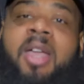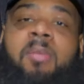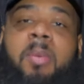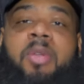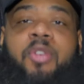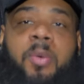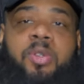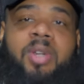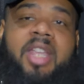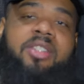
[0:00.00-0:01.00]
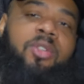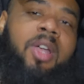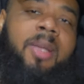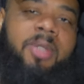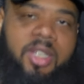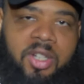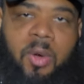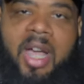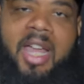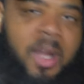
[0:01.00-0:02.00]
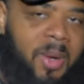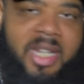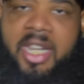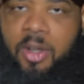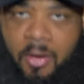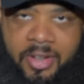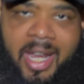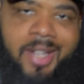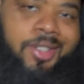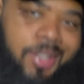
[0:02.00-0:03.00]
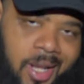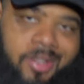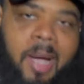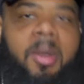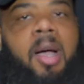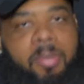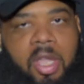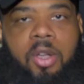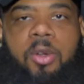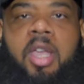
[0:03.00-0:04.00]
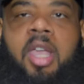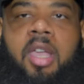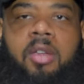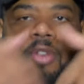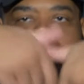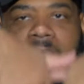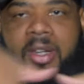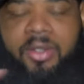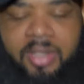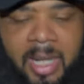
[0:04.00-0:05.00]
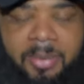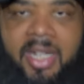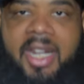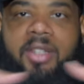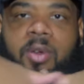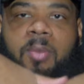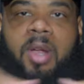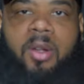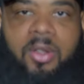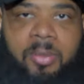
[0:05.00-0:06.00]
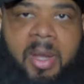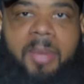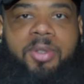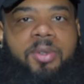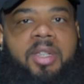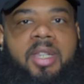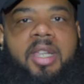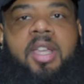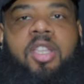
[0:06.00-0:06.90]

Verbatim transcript: But before we do that, subscribe to the Dope Guy, that way to get notifications every time I upload, and find right here on Snapchat and Instagram right across the bottom screen.